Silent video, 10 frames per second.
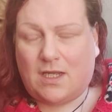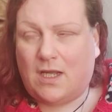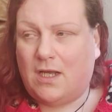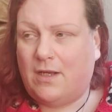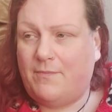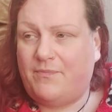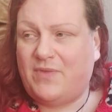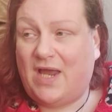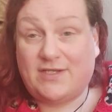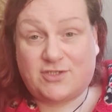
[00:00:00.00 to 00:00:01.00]
And
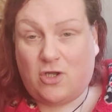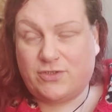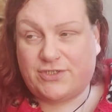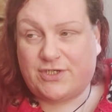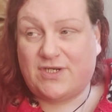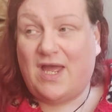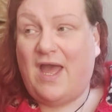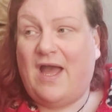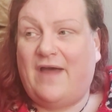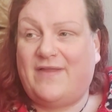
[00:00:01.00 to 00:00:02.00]
it's constant,
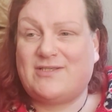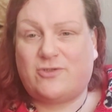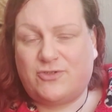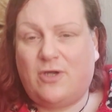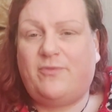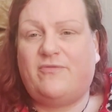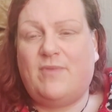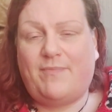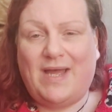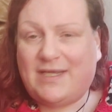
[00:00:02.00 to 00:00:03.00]
and that's on top of
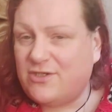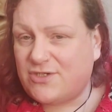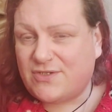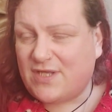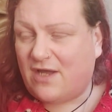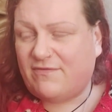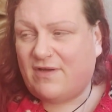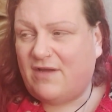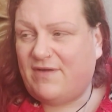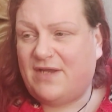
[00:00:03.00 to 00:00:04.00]
my back issues that
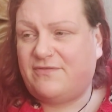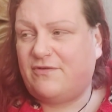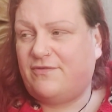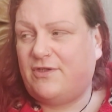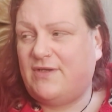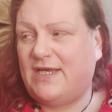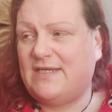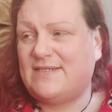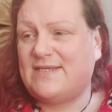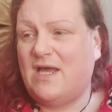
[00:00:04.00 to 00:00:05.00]
I've had for a few
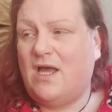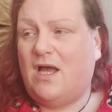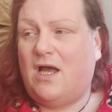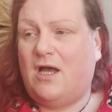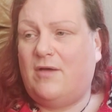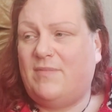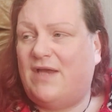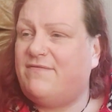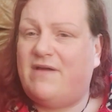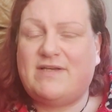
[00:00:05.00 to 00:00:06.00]
years,
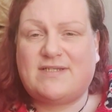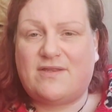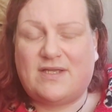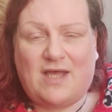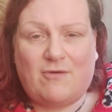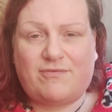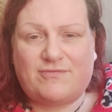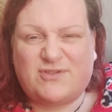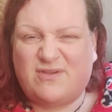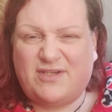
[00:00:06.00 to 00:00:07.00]
and various other health
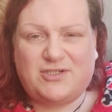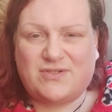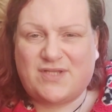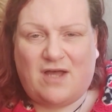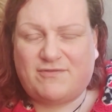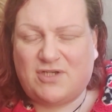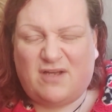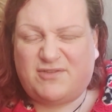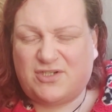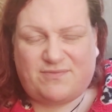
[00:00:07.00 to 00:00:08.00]
sort of issues that
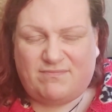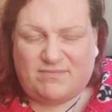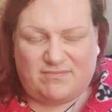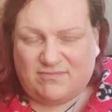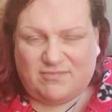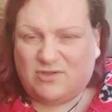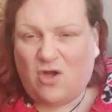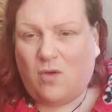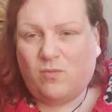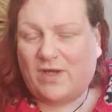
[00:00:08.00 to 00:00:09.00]
I've just
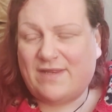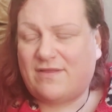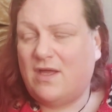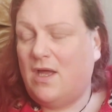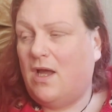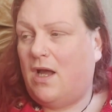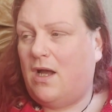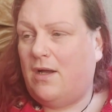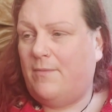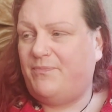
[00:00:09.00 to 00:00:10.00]
got on with,
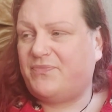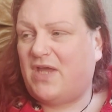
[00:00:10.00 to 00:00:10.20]
and